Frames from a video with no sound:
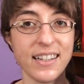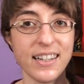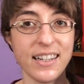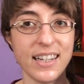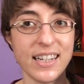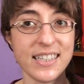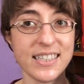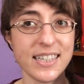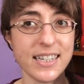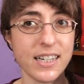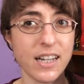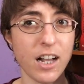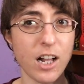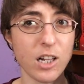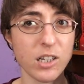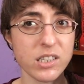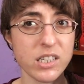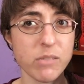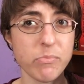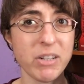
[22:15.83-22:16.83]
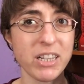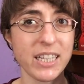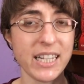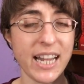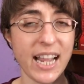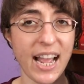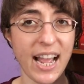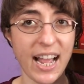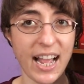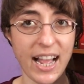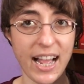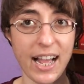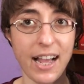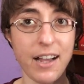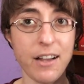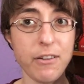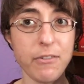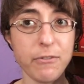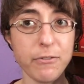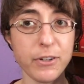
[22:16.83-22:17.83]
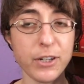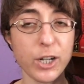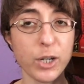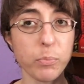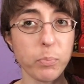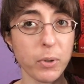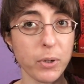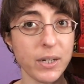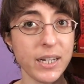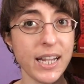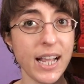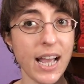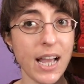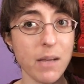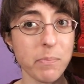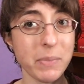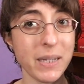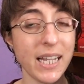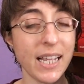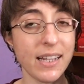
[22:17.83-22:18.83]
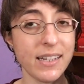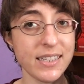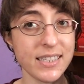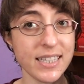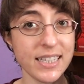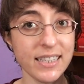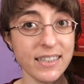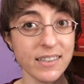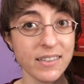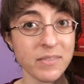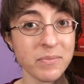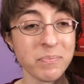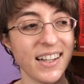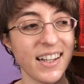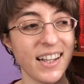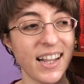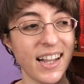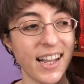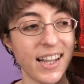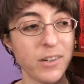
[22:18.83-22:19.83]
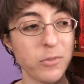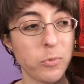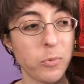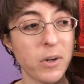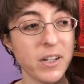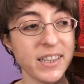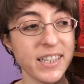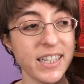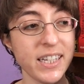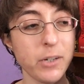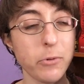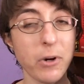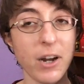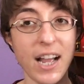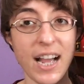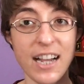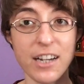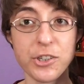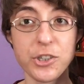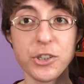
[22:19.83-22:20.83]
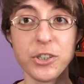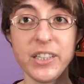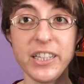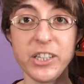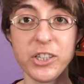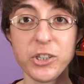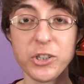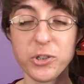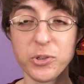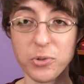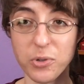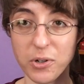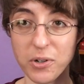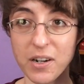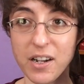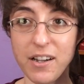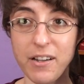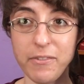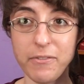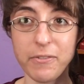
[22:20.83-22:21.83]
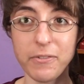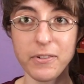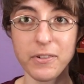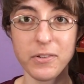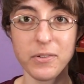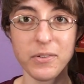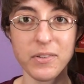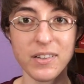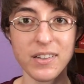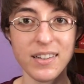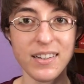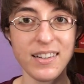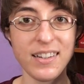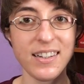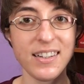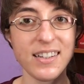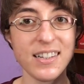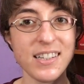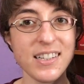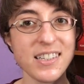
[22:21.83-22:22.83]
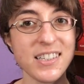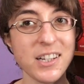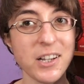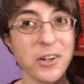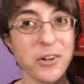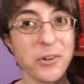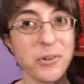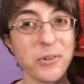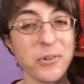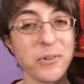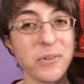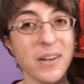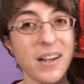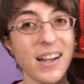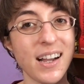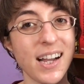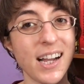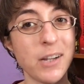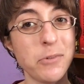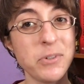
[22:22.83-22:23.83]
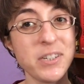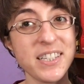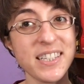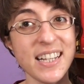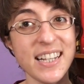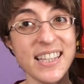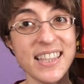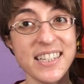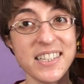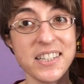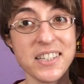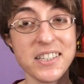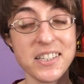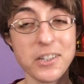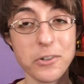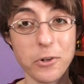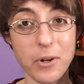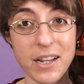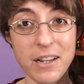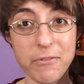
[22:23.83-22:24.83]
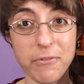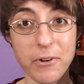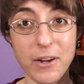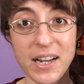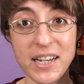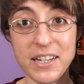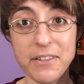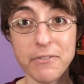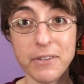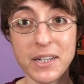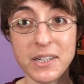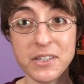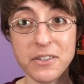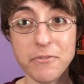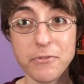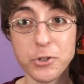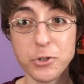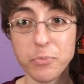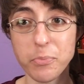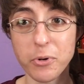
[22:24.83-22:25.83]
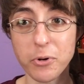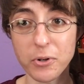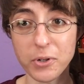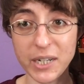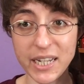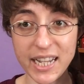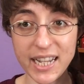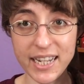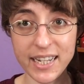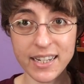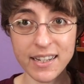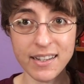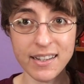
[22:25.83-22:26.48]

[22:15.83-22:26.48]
It did ultimately have a pretty happy ending, and one that you were actually sure of. So I would say this is great for any fans of du Maurier,